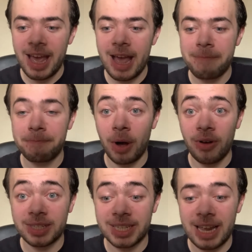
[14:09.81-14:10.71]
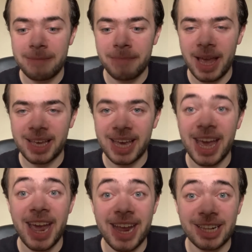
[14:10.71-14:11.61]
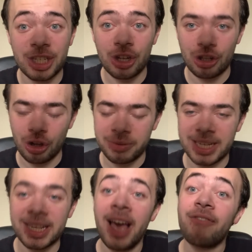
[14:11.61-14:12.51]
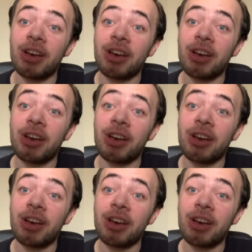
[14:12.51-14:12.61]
if Barnsley make it into the top 6.